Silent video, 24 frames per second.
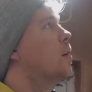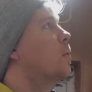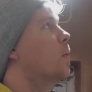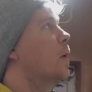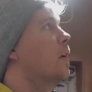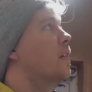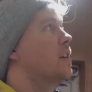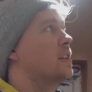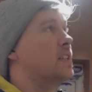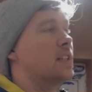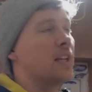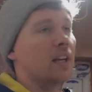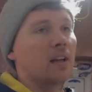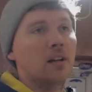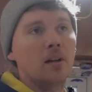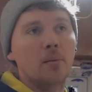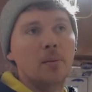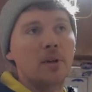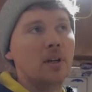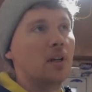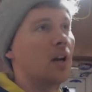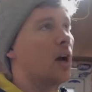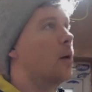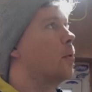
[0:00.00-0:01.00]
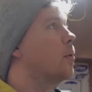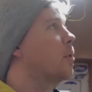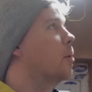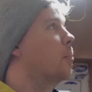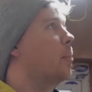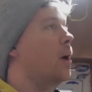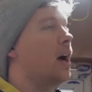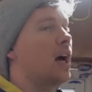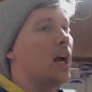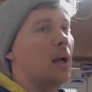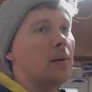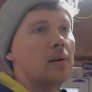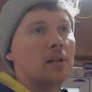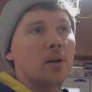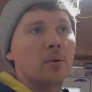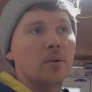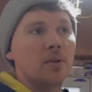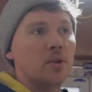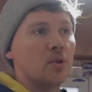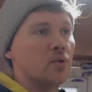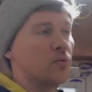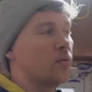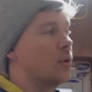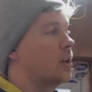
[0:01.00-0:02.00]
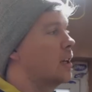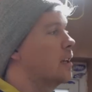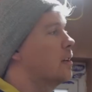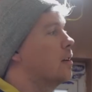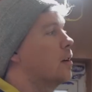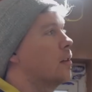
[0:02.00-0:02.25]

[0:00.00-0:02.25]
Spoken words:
whereas there's going to be no other pipes, no other drilling,